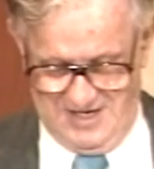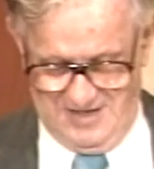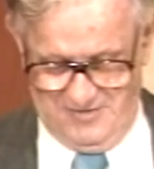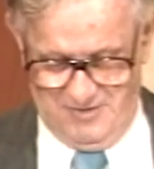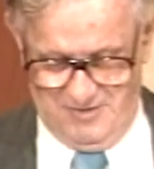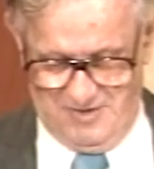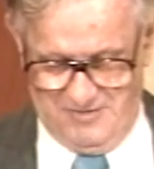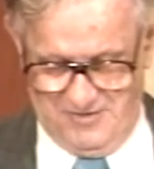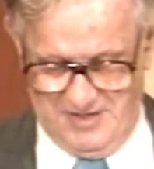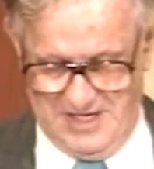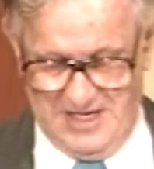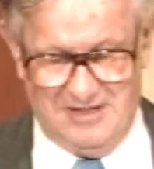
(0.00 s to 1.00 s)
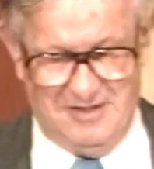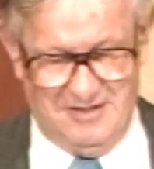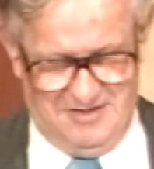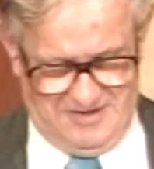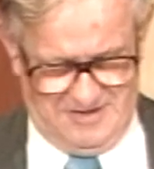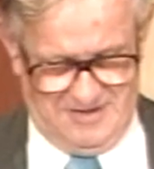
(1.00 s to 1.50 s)
if you offered
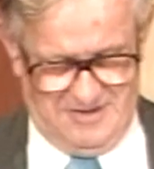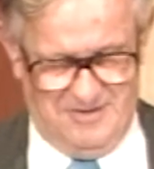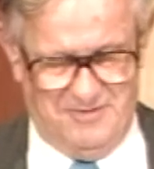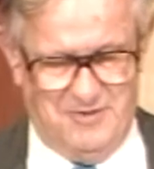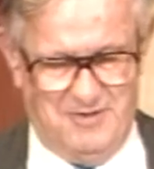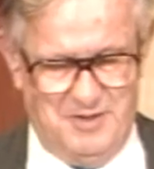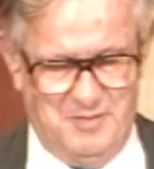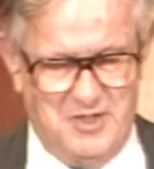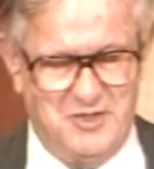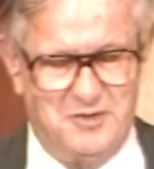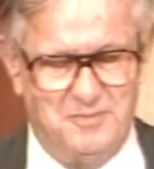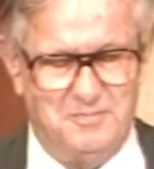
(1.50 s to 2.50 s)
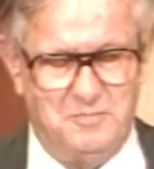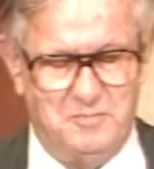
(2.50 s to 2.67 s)
Latin for admission.